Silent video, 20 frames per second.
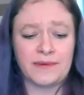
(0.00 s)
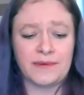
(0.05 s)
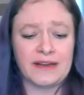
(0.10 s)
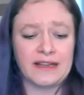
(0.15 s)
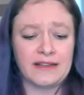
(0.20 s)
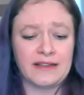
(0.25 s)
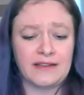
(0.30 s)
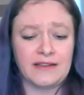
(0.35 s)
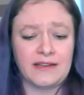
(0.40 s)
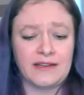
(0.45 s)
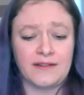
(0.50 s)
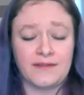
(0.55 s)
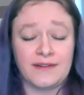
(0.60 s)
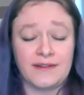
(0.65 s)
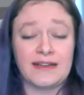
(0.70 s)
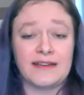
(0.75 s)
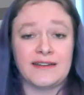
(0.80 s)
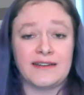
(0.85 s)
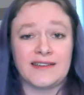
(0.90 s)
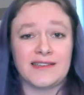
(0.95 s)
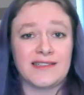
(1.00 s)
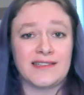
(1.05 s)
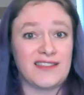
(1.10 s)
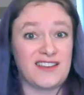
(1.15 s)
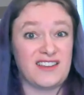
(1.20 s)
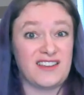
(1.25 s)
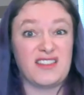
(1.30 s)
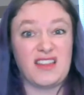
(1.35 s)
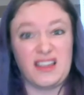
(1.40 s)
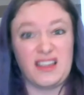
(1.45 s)
when you realize
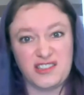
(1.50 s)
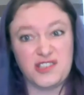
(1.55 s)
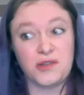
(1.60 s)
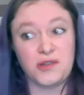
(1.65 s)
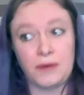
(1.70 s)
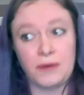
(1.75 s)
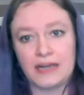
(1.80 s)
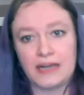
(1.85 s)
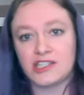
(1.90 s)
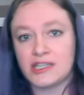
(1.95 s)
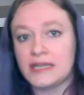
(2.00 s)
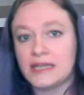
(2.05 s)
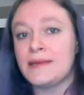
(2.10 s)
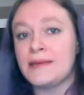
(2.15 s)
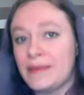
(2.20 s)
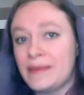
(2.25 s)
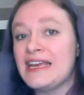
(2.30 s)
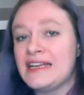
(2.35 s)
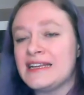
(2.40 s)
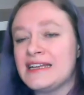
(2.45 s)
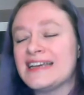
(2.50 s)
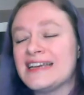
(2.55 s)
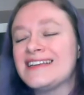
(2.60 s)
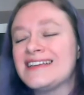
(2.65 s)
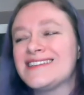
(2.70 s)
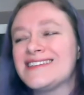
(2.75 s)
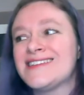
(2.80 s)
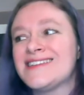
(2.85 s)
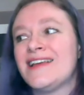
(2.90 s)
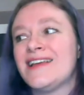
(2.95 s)
that they do actually mean
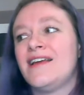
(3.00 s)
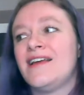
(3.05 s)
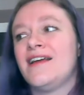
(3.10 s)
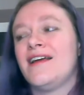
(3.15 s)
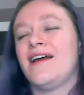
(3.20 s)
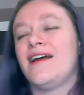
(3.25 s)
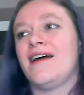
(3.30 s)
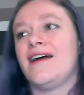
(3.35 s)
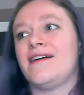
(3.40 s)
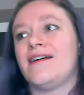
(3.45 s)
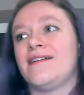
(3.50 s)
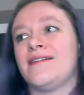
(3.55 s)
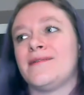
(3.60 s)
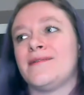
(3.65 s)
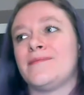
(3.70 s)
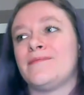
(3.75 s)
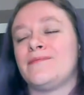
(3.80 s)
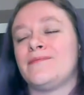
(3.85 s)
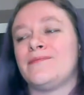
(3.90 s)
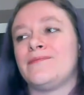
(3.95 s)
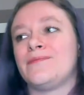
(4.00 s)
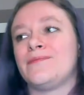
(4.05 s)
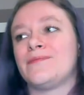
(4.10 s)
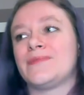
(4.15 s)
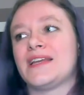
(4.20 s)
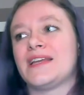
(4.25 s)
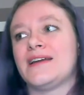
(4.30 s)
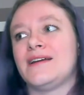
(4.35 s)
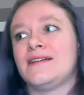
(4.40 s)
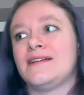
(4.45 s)
it. And
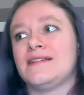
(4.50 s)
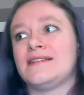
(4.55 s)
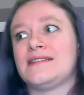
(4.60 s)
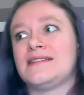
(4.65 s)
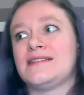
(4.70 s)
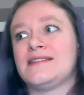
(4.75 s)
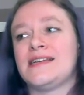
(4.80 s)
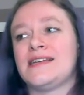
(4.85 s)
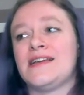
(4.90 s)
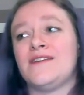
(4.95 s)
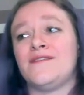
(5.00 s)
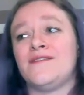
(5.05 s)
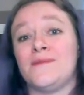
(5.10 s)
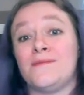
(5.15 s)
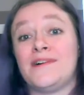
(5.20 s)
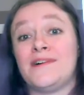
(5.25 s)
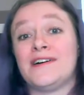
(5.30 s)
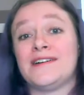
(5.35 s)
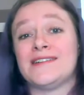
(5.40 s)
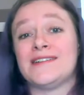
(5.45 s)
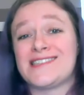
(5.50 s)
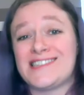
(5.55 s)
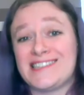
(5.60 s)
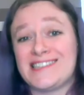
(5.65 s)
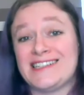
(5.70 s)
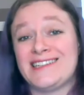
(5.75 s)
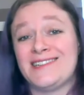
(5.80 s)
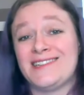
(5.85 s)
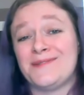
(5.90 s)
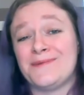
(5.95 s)
even worse
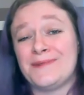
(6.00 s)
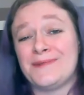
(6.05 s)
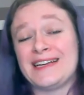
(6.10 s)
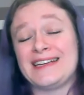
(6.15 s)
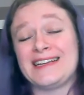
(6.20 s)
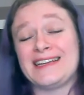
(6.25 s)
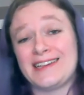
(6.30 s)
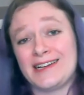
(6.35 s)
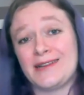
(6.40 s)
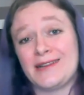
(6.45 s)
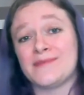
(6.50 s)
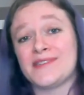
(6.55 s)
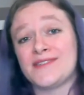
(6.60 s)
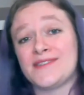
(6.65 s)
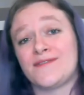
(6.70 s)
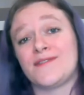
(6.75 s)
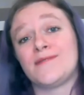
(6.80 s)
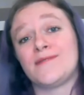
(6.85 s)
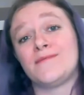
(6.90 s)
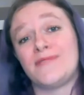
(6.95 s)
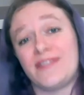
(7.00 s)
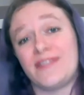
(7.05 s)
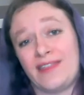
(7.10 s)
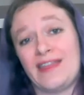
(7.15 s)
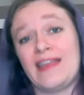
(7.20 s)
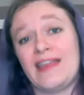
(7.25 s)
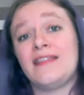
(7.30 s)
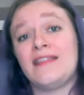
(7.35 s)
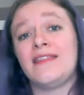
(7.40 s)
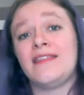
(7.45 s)
still when it comes from
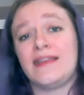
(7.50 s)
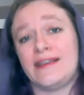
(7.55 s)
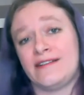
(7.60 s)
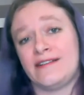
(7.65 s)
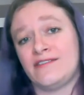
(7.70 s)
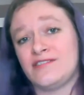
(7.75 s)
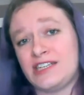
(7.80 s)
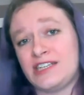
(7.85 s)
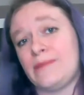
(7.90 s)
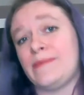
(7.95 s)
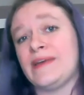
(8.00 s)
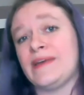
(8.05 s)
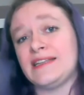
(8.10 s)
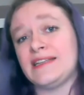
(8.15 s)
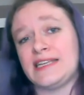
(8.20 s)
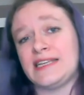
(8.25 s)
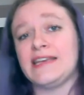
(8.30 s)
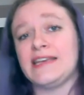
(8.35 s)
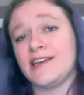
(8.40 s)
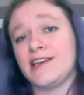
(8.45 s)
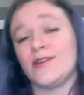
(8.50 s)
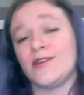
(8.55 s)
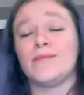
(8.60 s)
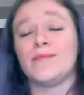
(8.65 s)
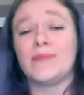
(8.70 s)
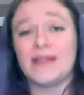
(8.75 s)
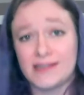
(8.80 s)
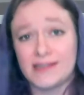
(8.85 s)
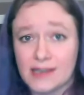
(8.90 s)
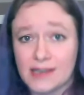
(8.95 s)
within the
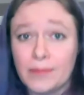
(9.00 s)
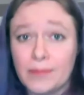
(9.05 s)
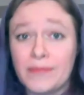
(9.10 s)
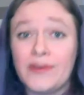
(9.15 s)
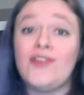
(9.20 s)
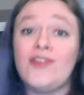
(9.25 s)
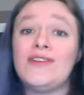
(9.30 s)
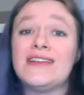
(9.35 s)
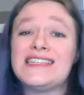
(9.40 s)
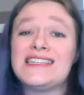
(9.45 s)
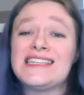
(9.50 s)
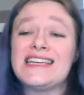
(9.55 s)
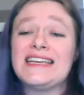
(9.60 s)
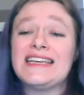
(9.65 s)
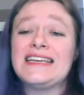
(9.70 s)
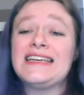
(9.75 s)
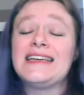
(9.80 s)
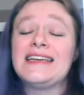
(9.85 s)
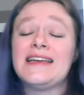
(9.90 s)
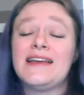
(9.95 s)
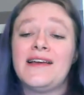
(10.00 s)
LGBTQ+ community.